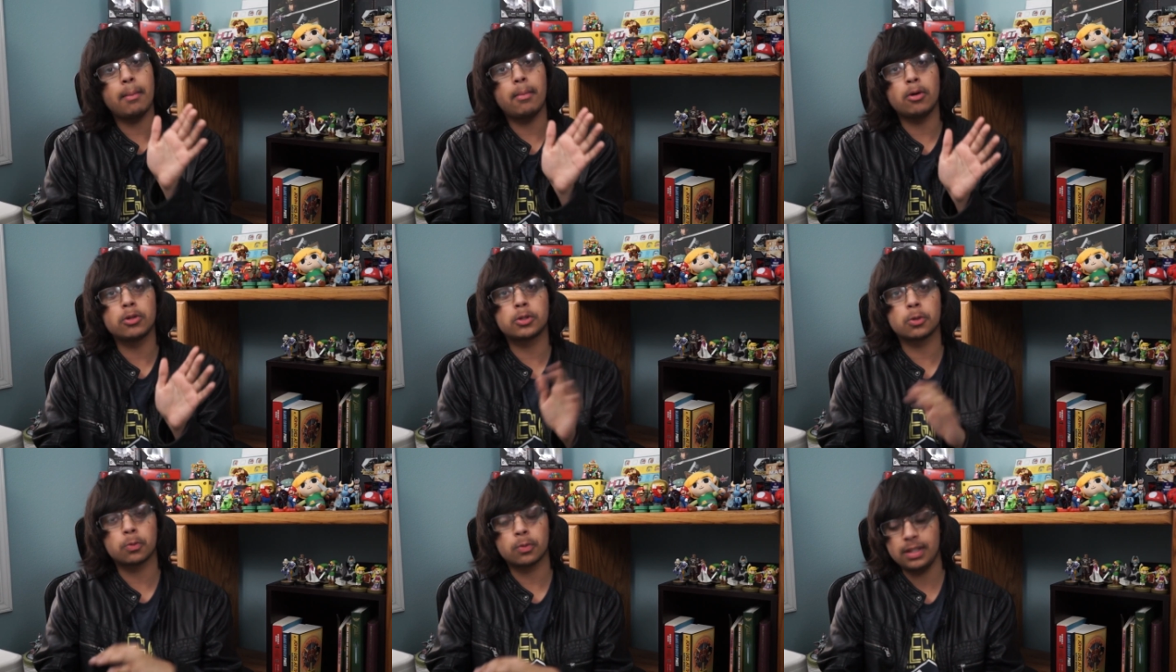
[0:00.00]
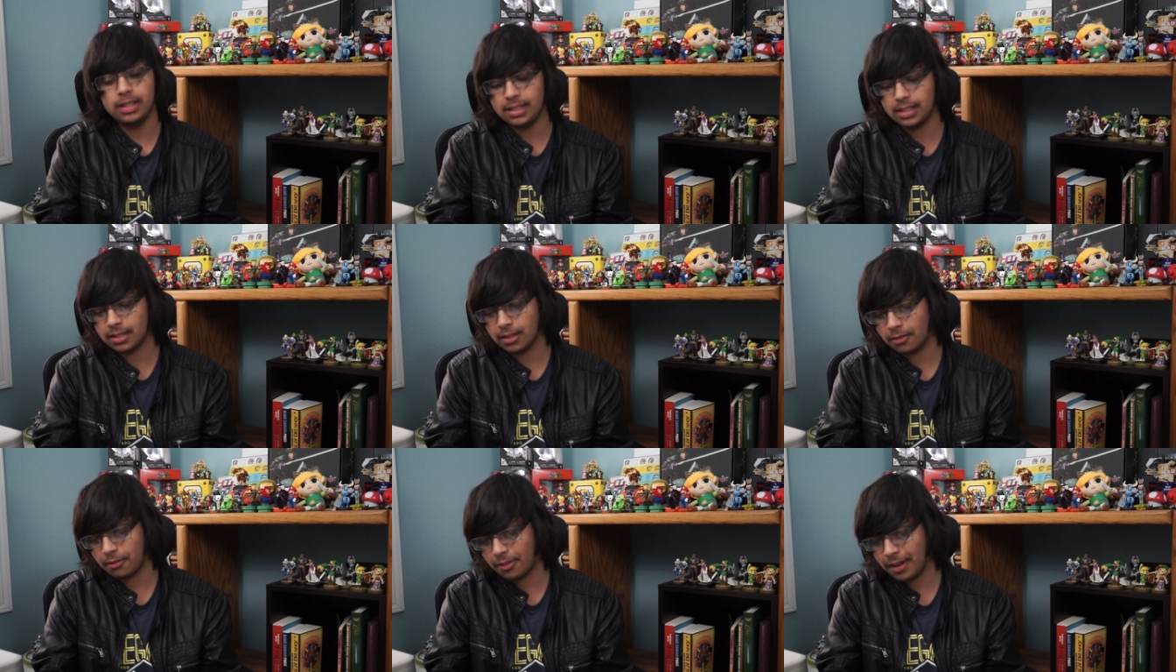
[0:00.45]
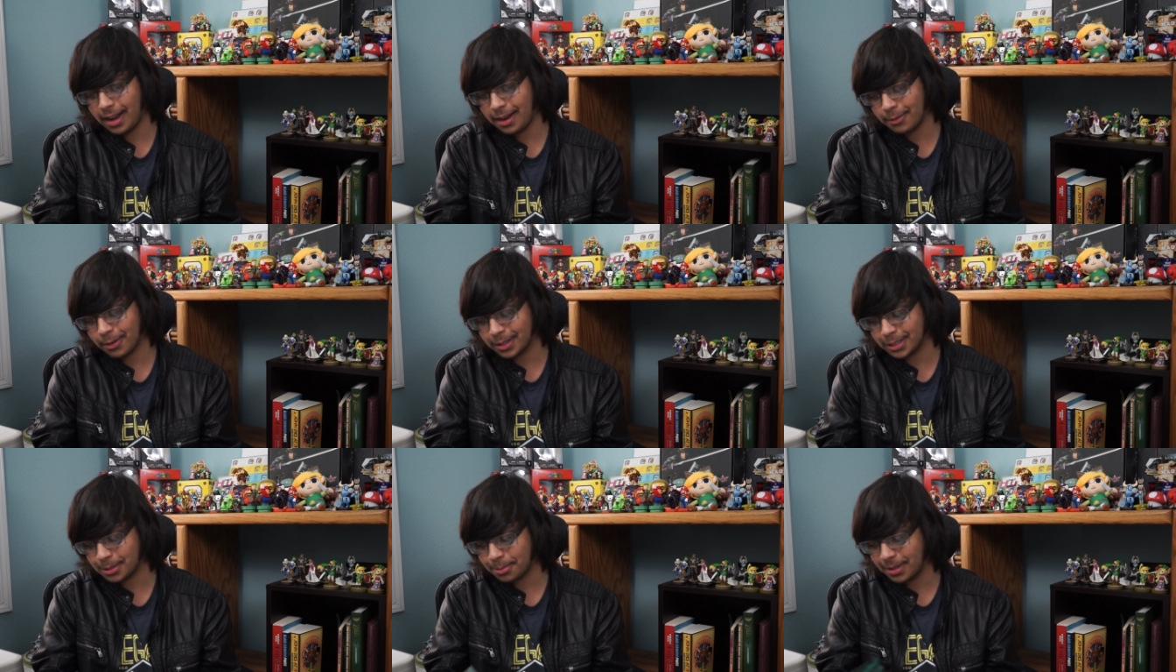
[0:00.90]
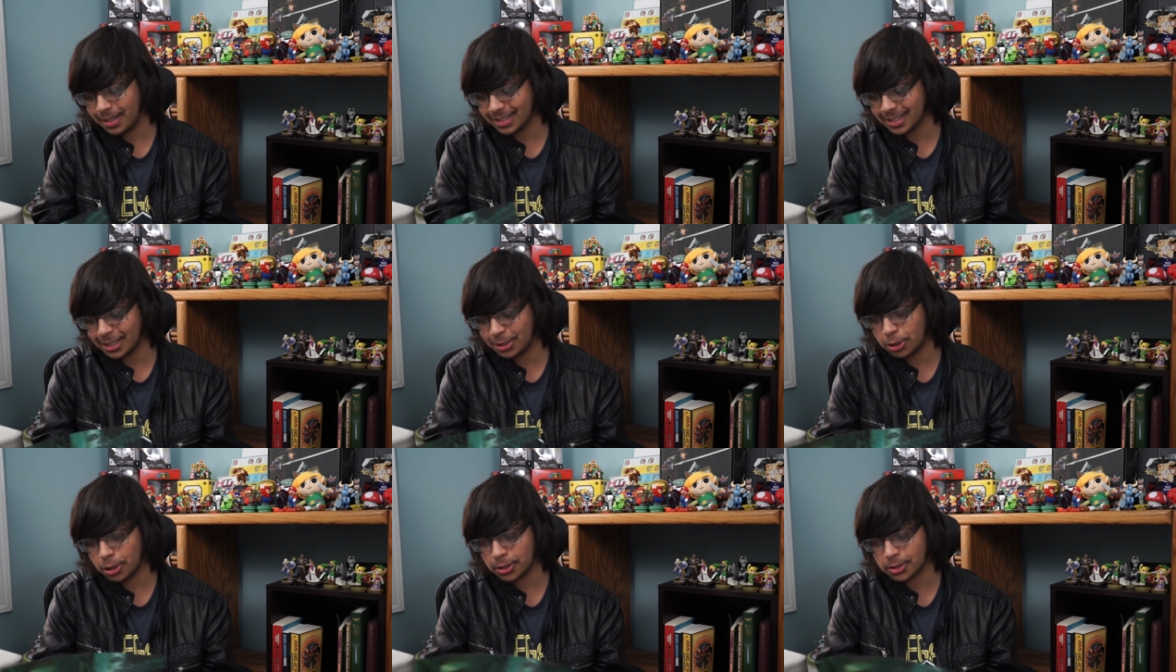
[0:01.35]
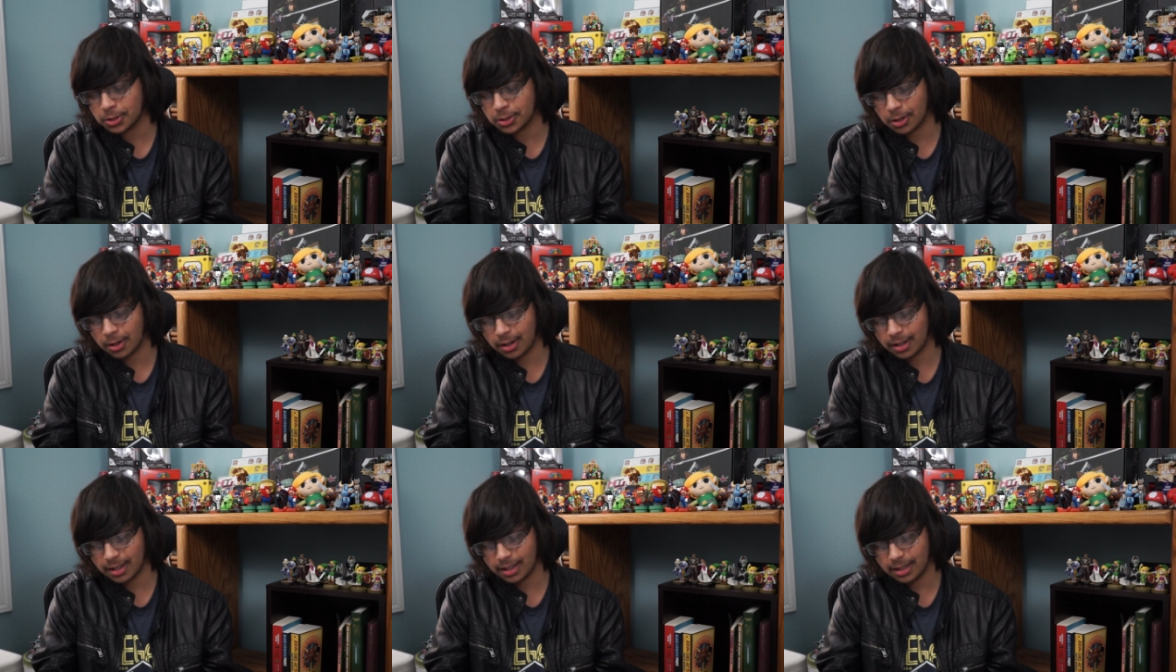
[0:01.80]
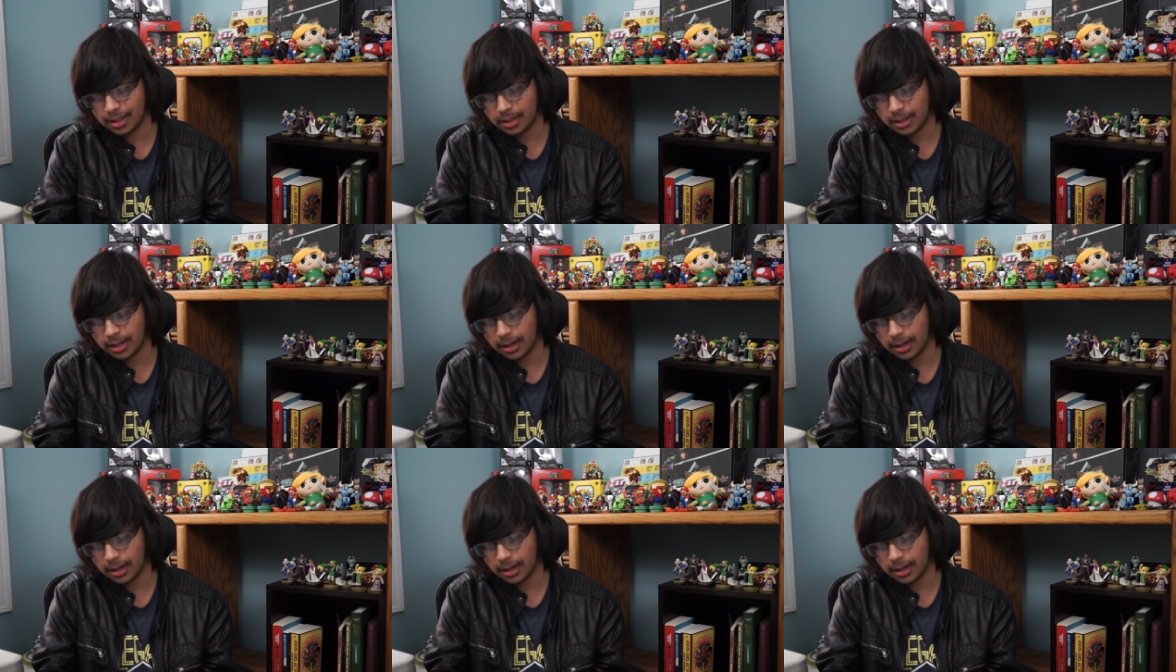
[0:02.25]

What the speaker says: most recent favorites, because I just started,